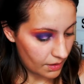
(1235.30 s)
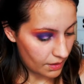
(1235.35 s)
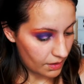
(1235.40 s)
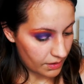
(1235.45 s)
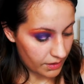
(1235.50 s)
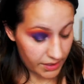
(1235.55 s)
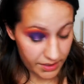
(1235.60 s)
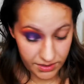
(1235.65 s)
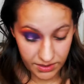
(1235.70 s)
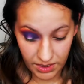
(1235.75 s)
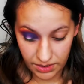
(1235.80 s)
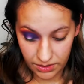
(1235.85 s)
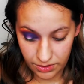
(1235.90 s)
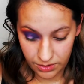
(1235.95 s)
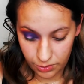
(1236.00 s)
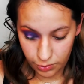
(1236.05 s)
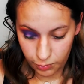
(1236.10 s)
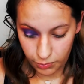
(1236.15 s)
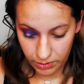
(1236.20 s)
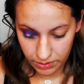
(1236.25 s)
because they
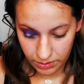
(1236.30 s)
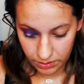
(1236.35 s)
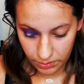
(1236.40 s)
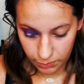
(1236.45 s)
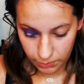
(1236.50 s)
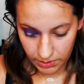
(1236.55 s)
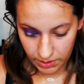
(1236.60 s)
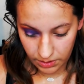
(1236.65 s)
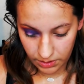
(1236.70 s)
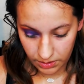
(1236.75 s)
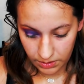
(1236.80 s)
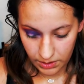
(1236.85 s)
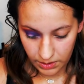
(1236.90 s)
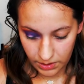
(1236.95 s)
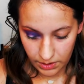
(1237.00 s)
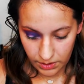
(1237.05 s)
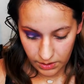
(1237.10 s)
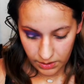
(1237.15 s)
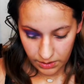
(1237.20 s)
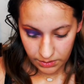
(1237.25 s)
do work so well.
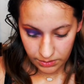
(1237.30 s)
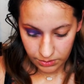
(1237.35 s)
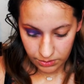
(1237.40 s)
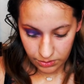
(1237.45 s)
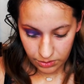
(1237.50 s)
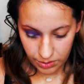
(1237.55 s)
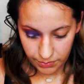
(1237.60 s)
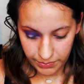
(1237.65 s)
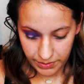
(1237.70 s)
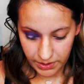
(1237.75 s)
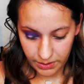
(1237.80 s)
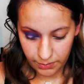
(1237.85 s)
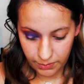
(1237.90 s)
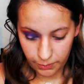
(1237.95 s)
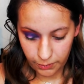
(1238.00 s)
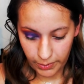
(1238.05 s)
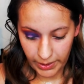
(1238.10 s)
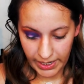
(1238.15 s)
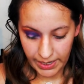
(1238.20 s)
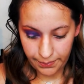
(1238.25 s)
So I'm gonna
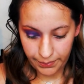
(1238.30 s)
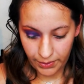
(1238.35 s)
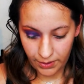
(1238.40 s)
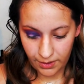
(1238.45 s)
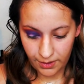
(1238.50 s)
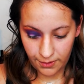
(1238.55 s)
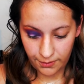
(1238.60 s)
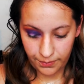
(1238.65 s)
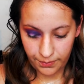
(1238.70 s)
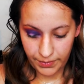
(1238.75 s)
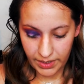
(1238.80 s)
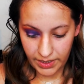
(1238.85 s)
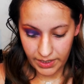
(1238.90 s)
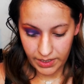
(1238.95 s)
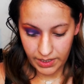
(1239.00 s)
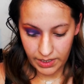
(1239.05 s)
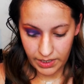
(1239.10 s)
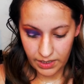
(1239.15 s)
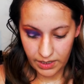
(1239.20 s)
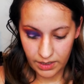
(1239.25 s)
wipe off
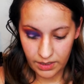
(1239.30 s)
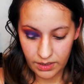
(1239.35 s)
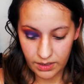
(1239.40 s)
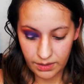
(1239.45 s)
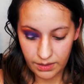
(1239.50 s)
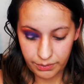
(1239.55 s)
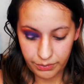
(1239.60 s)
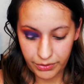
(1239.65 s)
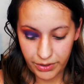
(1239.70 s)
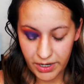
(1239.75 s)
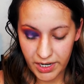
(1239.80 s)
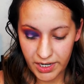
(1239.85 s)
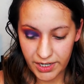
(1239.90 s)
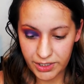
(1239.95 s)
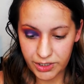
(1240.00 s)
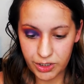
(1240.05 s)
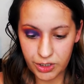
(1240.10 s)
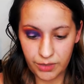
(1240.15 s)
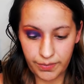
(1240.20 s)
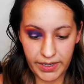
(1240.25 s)
my
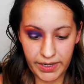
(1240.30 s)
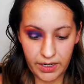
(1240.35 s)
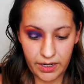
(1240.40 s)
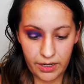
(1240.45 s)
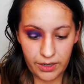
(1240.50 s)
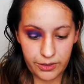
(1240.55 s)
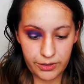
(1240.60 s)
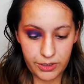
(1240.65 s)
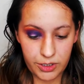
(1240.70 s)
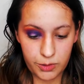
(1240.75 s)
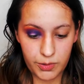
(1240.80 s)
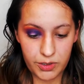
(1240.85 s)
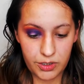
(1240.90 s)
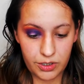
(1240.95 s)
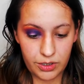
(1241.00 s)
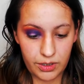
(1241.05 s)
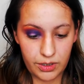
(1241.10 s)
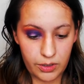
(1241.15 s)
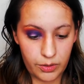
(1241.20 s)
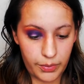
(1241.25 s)
brush on my color switch
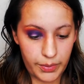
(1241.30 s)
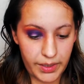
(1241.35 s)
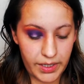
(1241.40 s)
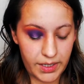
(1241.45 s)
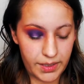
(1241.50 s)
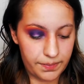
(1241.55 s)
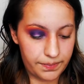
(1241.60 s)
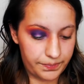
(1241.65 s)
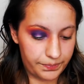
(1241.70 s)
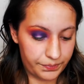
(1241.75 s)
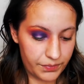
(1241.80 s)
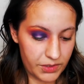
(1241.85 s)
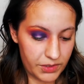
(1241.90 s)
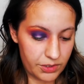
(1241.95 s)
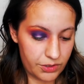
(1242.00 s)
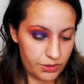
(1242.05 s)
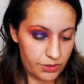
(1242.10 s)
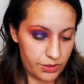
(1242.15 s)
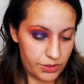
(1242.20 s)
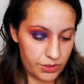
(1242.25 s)
a little bit
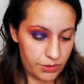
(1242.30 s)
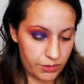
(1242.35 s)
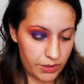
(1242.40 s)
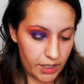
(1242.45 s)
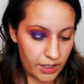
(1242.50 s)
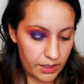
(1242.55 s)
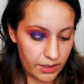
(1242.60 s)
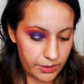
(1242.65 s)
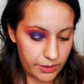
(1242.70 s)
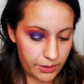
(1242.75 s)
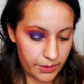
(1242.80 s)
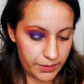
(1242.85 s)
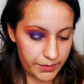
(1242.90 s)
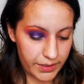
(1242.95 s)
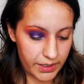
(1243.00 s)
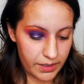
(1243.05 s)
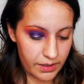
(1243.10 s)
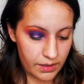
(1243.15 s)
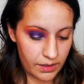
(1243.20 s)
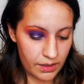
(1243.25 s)
so there's no color on
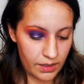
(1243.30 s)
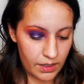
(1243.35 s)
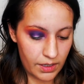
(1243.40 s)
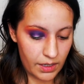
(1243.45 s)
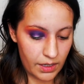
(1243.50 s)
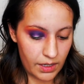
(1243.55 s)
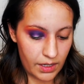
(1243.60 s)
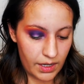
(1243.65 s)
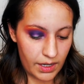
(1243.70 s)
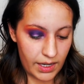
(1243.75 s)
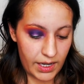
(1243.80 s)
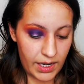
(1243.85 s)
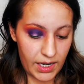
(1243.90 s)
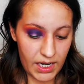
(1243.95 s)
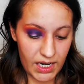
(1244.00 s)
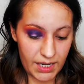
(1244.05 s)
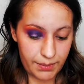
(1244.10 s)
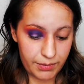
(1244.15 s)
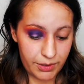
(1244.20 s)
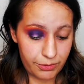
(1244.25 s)
there,
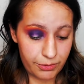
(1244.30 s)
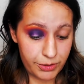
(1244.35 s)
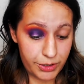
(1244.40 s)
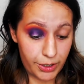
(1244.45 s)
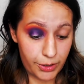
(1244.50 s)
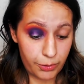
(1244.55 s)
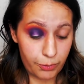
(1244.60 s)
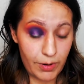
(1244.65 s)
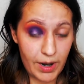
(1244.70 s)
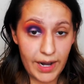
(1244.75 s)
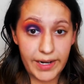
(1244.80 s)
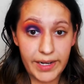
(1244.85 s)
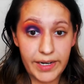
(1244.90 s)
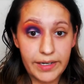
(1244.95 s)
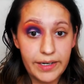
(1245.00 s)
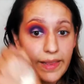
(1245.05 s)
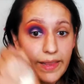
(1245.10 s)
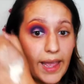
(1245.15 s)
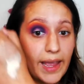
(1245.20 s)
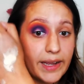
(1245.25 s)
and I'm gonna dunk right
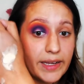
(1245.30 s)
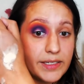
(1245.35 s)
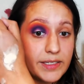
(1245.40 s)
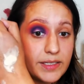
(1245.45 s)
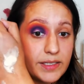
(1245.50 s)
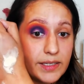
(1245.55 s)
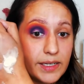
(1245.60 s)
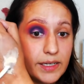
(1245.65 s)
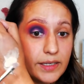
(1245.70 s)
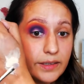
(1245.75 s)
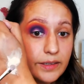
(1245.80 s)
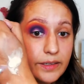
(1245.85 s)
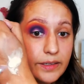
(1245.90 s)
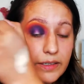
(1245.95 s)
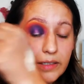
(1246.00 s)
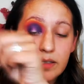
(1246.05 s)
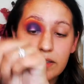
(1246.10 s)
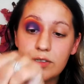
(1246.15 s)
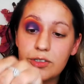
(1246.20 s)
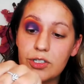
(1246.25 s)
into that
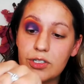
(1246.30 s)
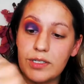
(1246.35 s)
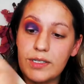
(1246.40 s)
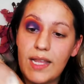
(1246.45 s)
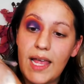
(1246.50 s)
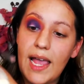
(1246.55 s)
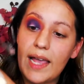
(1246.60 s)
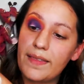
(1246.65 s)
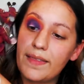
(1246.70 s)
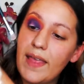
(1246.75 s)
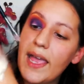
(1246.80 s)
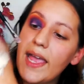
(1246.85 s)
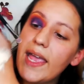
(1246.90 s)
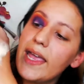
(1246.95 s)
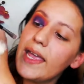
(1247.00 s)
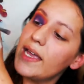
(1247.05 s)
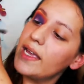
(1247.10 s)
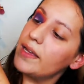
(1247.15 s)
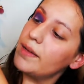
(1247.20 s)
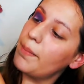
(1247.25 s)
concealer just like
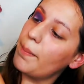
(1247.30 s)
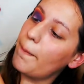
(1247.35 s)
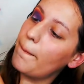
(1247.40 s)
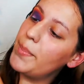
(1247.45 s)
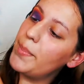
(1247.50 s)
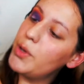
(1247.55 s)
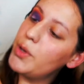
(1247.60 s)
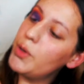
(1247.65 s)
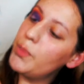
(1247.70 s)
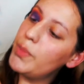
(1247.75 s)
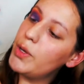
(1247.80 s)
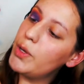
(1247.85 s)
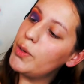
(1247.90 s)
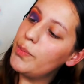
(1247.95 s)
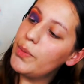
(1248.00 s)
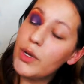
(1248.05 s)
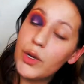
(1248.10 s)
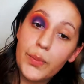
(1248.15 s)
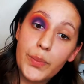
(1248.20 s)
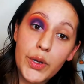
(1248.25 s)
that. Boop, boop,
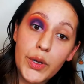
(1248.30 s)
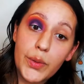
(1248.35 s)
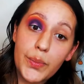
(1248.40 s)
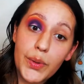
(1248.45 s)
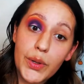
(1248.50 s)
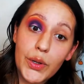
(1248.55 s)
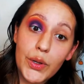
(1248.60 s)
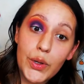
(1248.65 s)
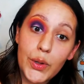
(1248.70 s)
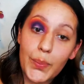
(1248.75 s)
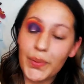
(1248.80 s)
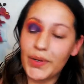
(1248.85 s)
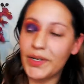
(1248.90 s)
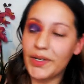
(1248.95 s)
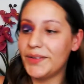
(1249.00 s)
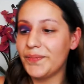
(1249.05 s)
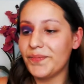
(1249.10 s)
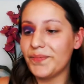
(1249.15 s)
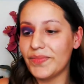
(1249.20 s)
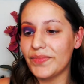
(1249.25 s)
boop, boop, boop.
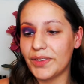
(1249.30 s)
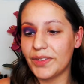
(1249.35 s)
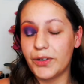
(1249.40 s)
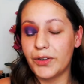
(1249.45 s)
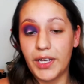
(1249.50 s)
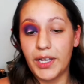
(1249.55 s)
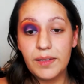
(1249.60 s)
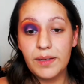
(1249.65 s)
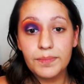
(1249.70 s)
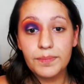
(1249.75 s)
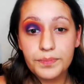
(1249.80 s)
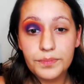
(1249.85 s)
Okay.